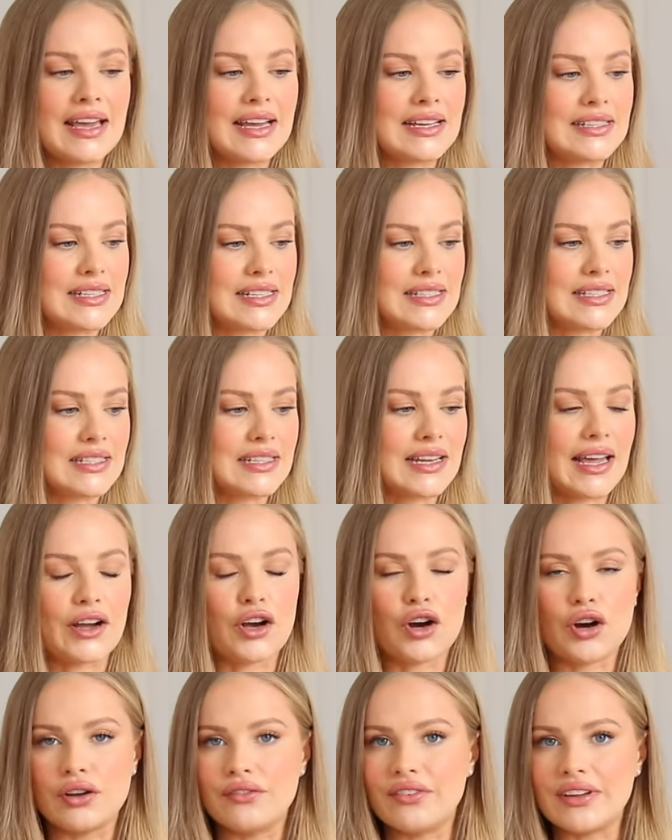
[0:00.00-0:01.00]
It doesn't like
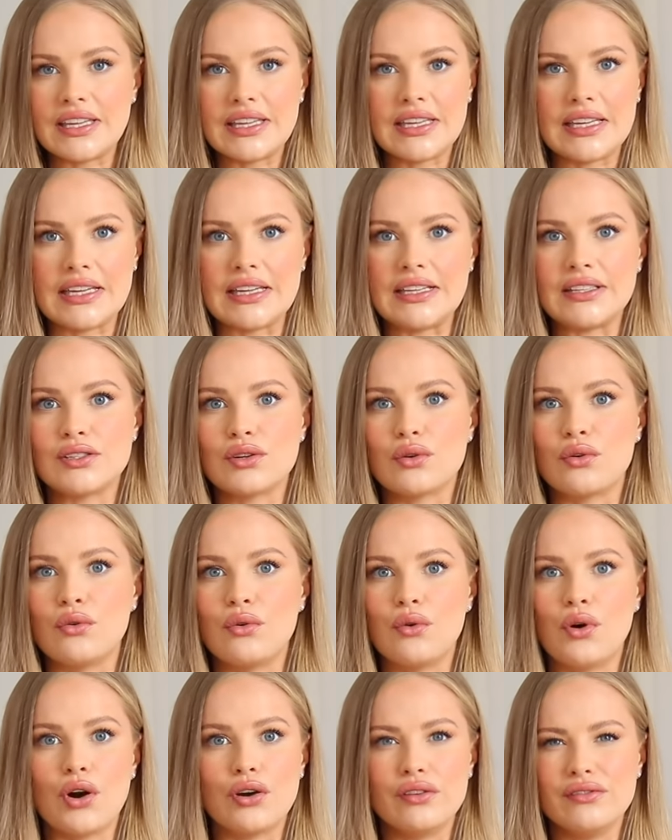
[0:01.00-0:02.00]
overheat
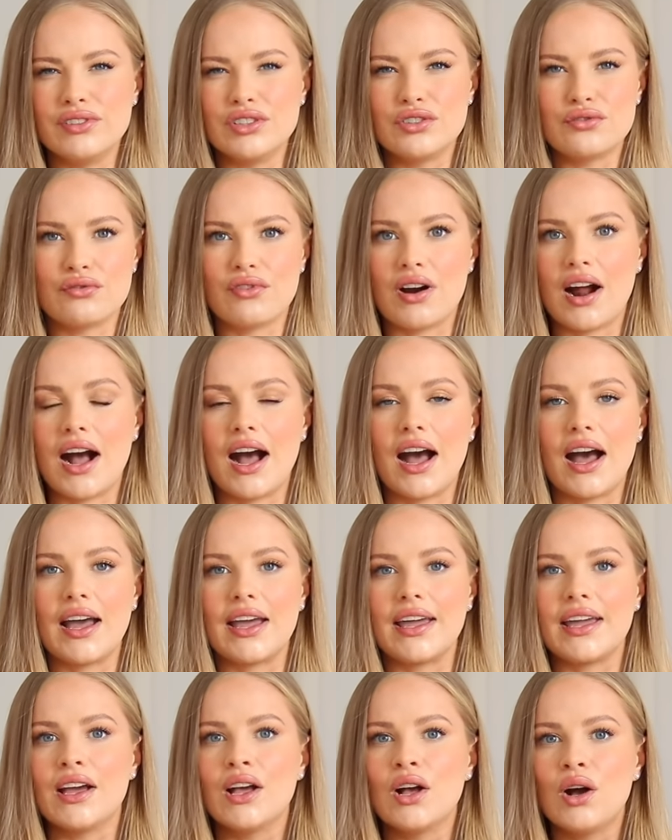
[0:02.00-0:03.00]
or over
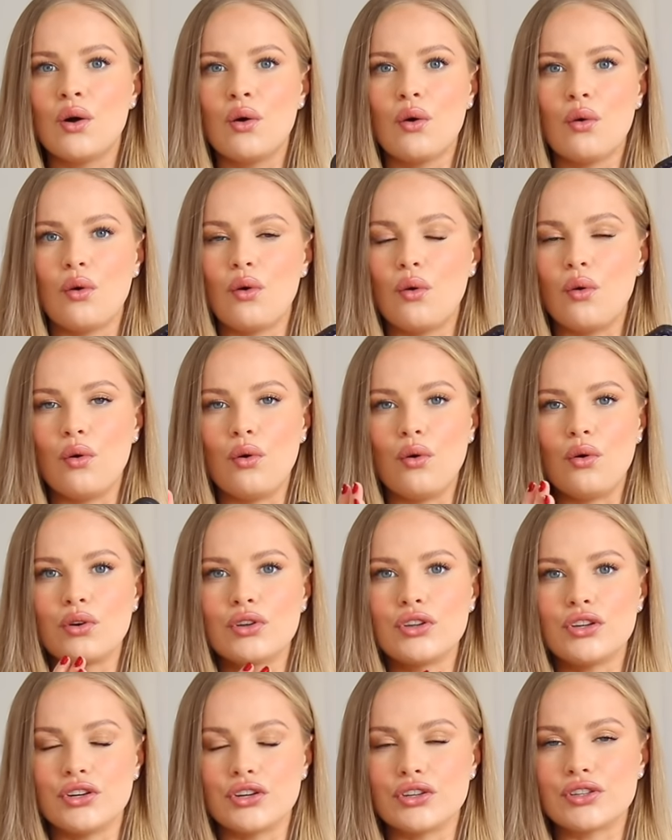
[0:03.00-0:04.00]
dry or,
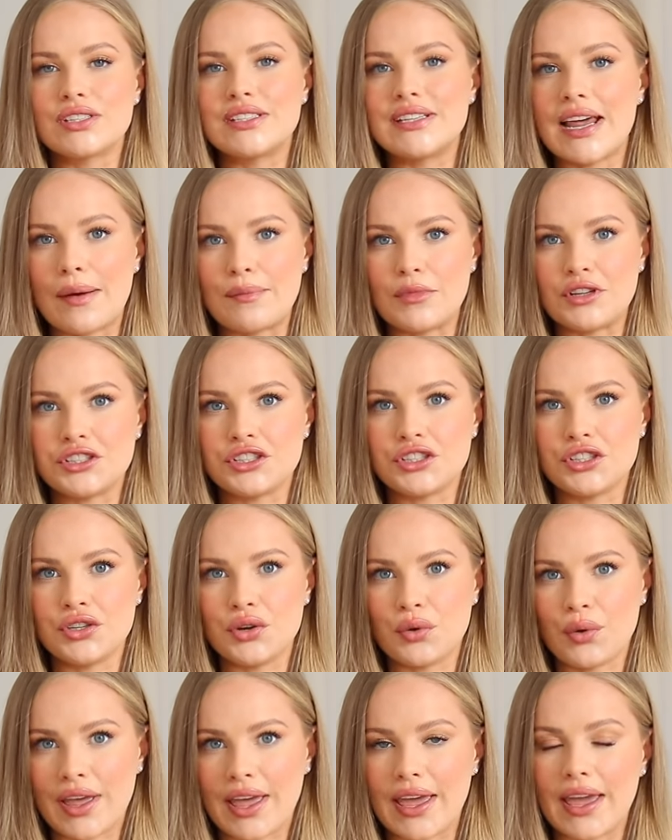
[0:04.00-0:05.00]
you know, damage
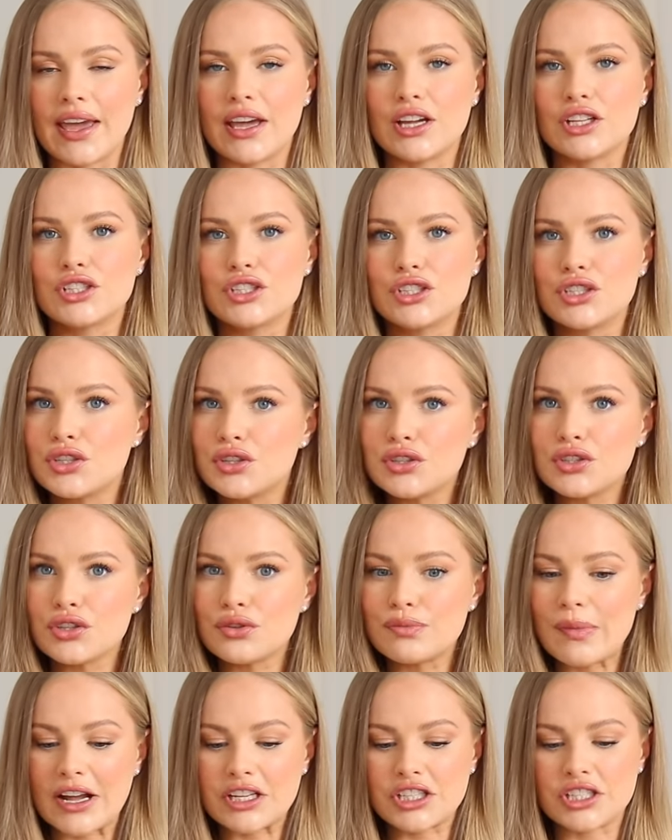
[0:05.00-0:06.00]
your hair
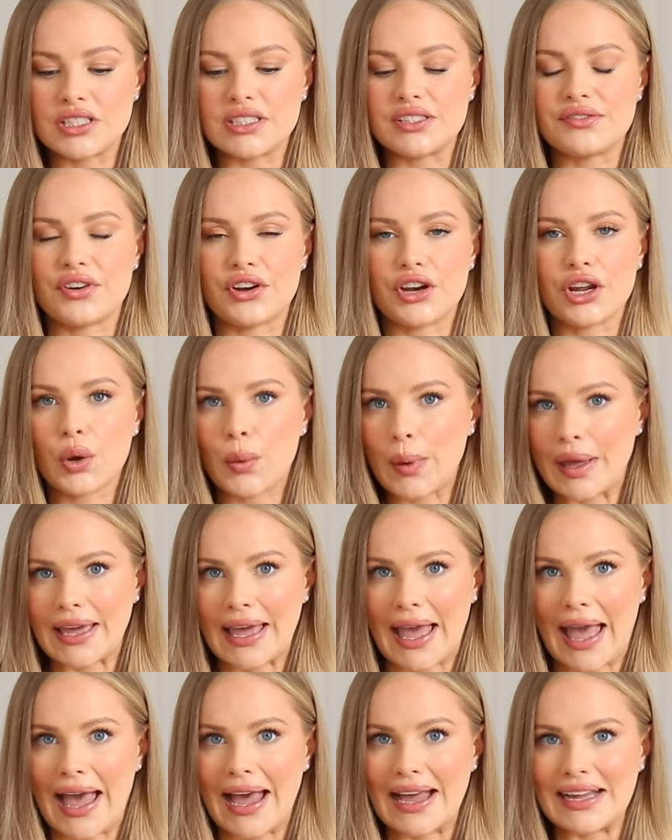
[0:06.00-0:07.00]
too much, and it's very quick
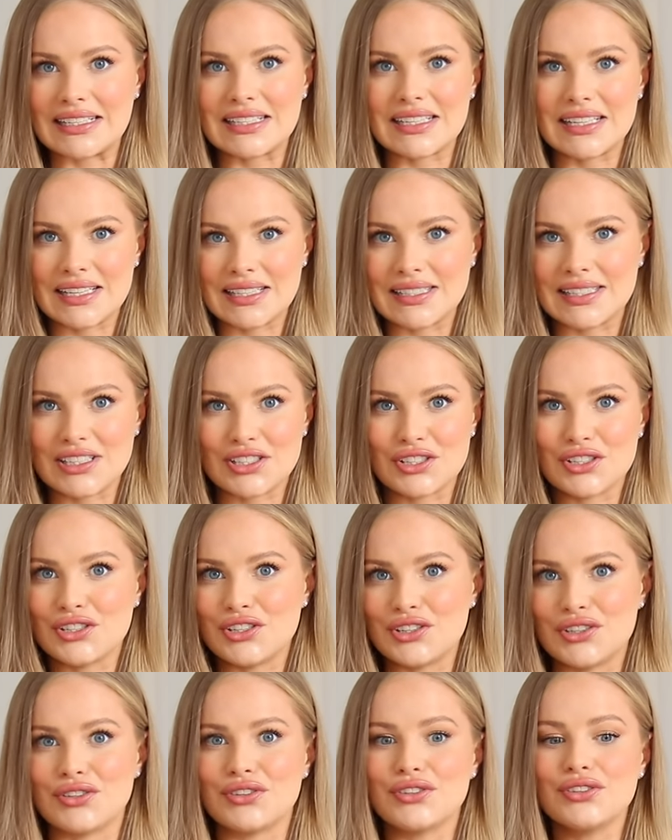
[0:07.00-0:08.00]
and easy to
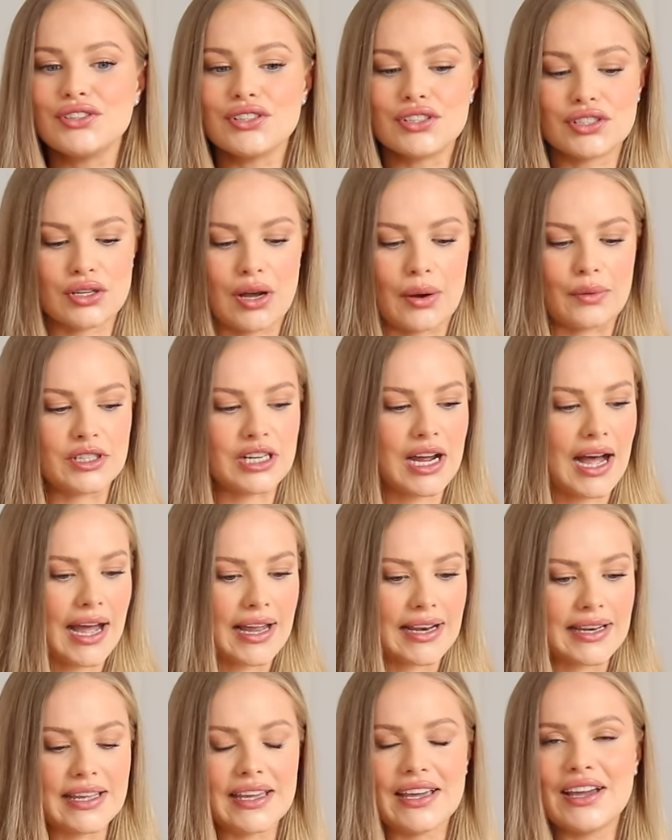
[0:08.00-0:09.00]
use. So I would
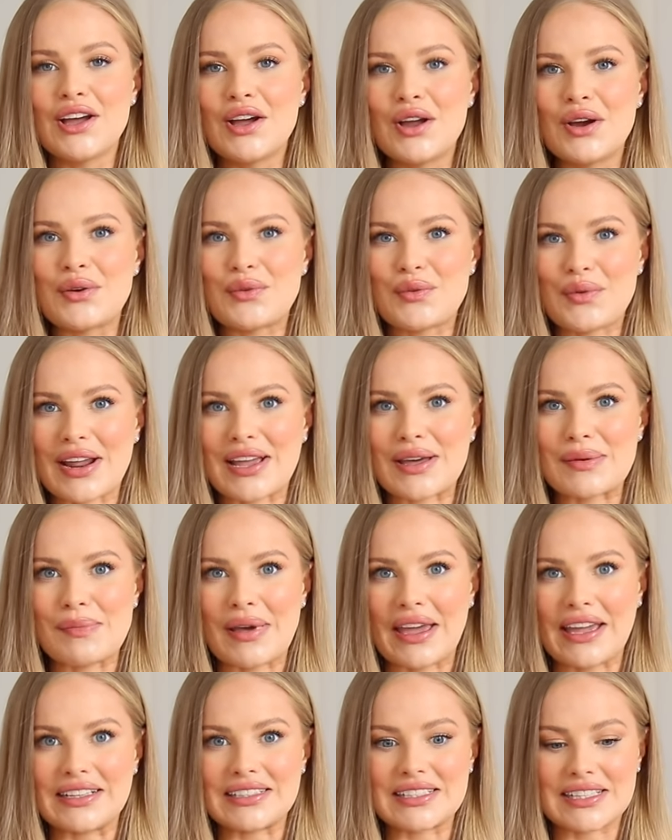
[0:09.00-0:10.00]
highly
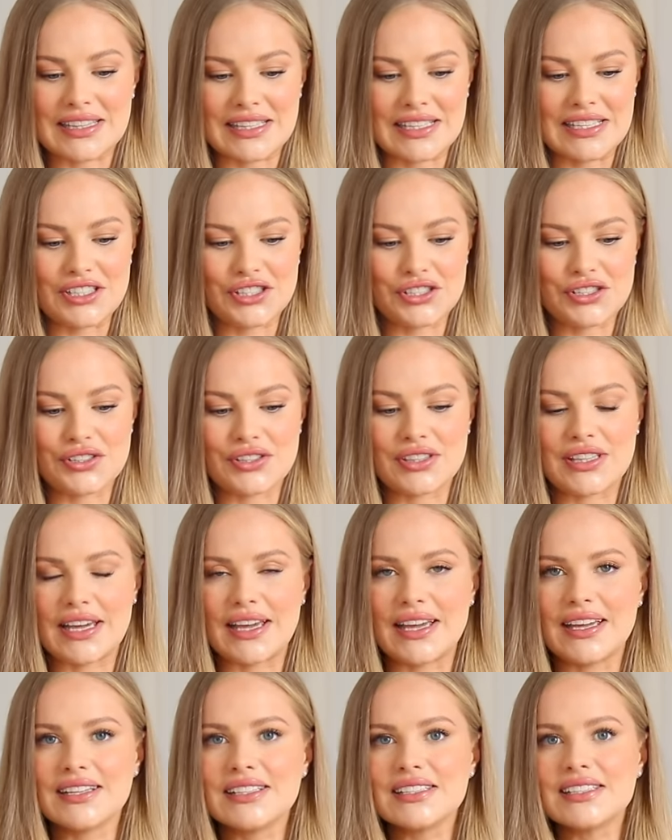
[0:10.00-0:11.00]
recommend these two
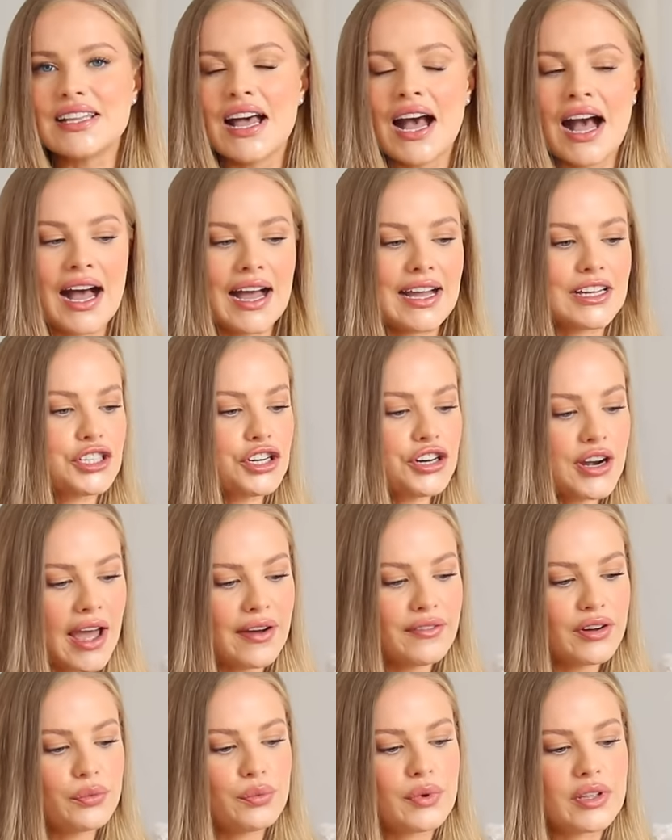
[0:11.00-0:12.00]
things. I don't
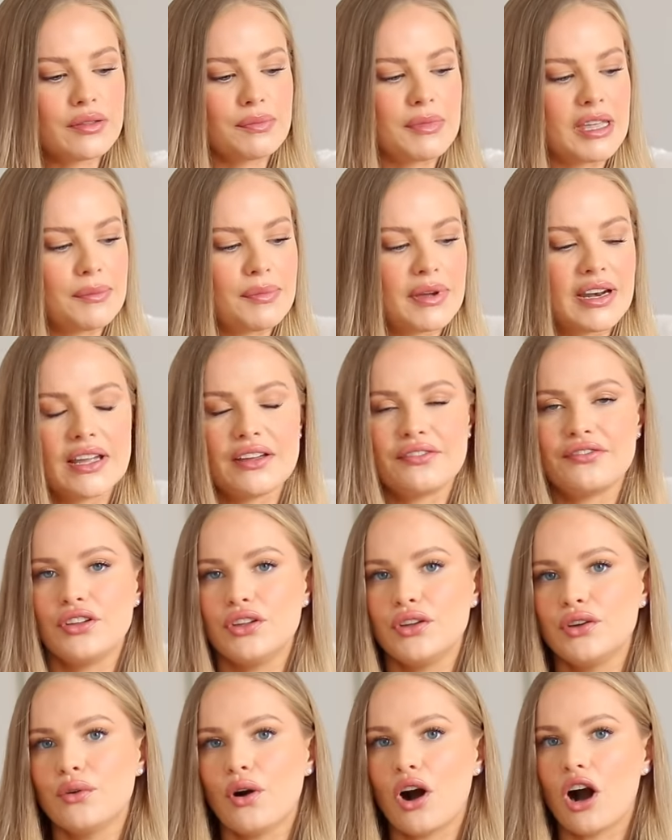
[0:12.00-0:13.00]
have it with me, but
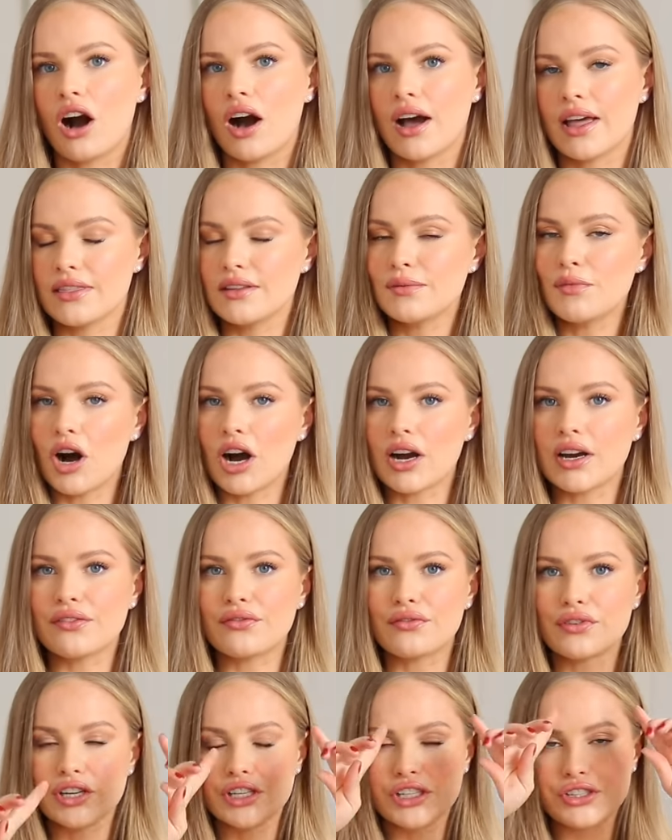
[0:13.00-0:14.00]
if you are in the market
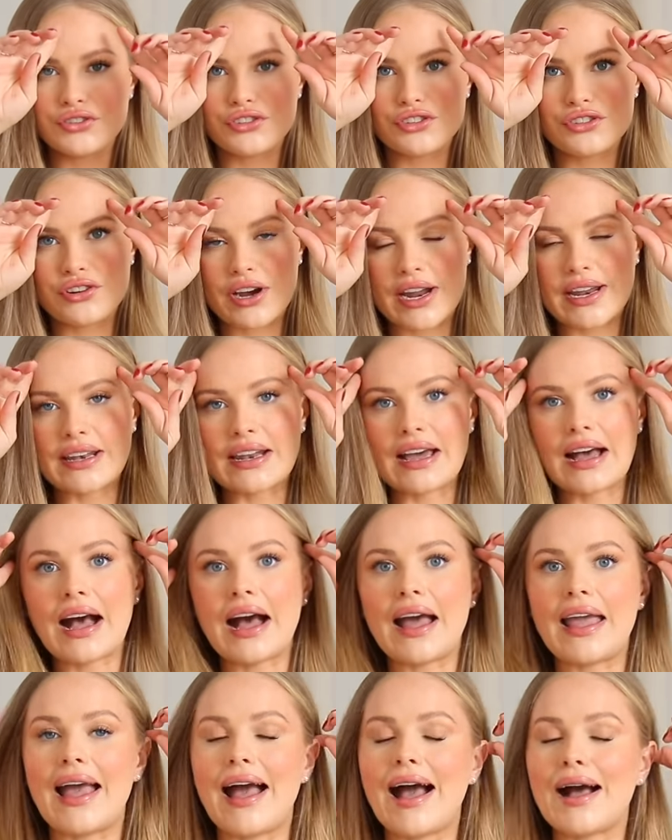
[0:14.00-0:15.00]
for a new straightener,
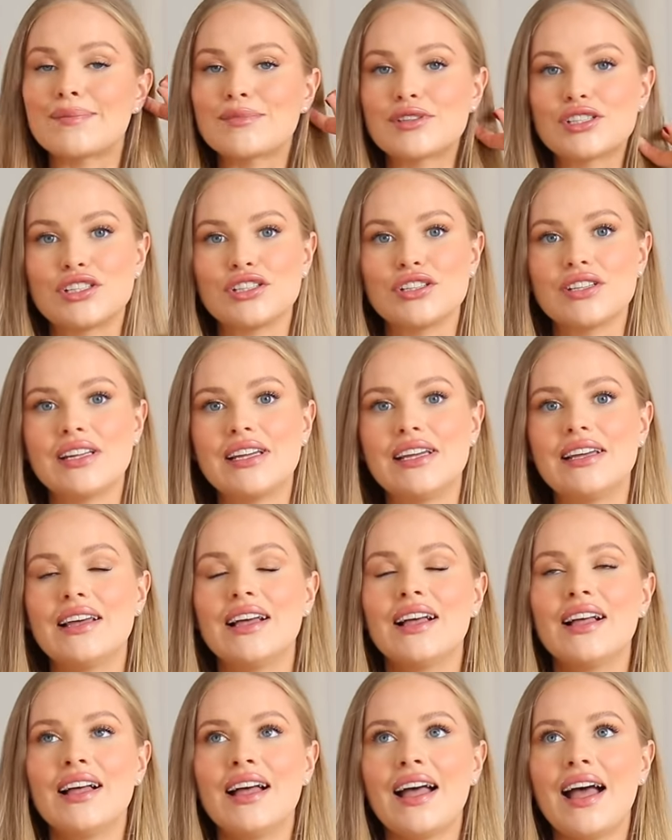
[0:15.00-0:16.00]
I
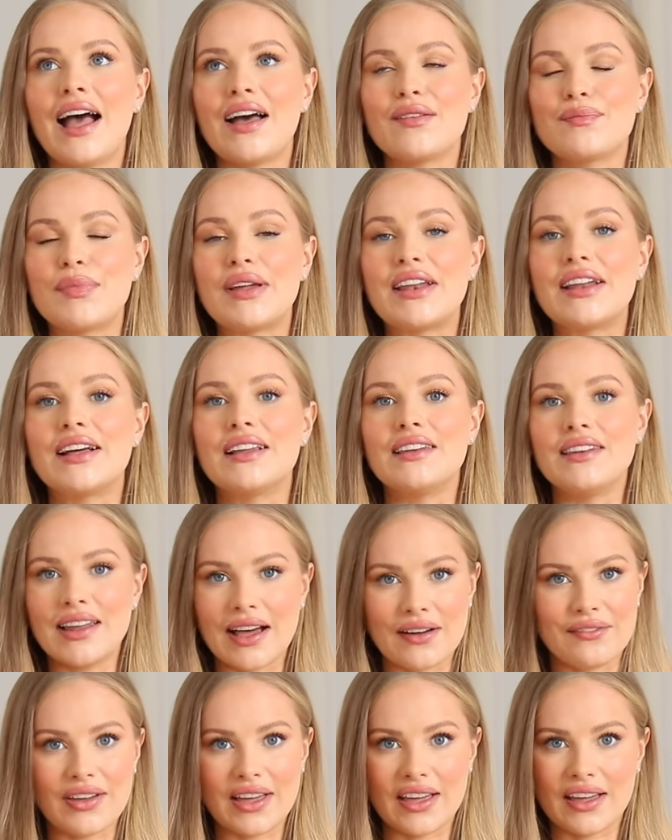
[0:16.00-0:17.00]
absolutely have been
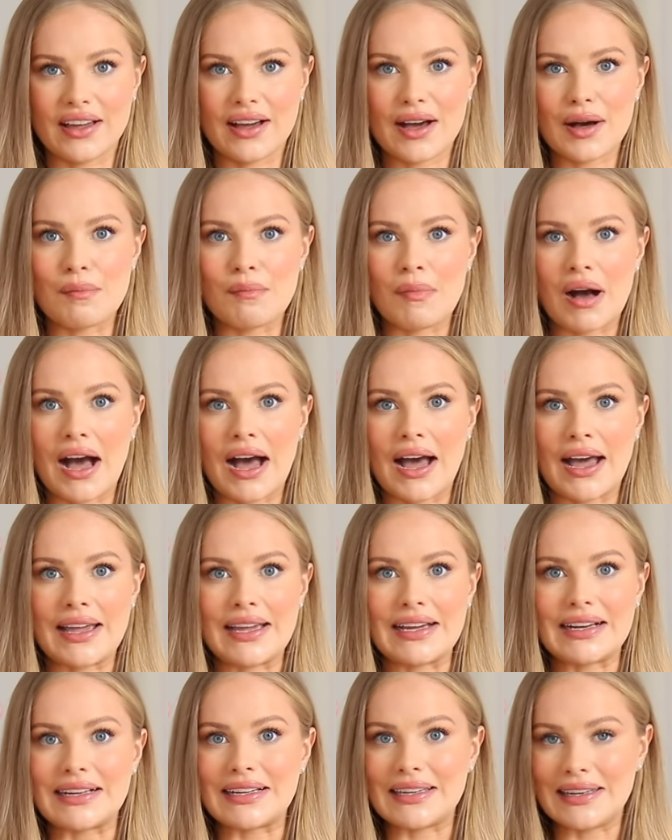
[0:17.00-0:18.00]
loving
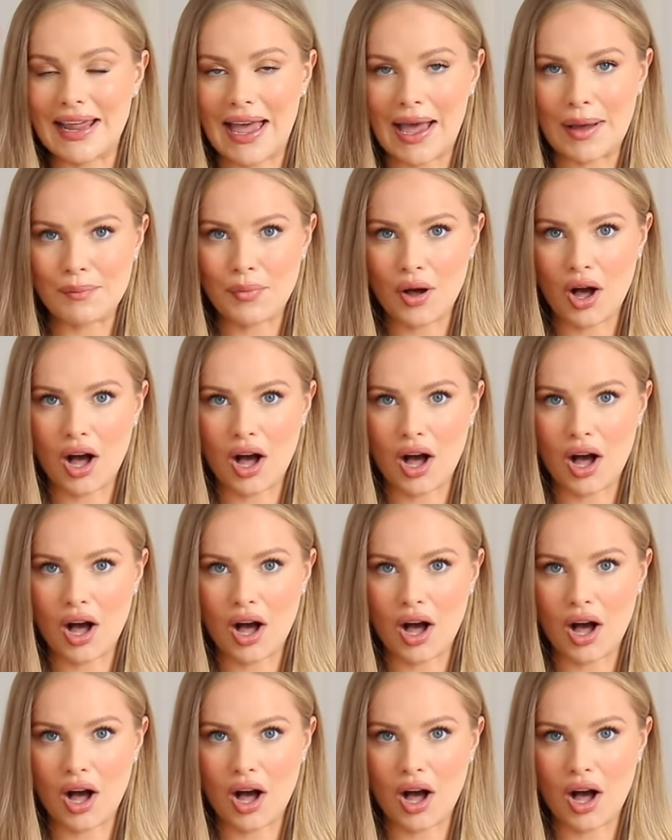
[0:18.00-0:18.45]
my Glam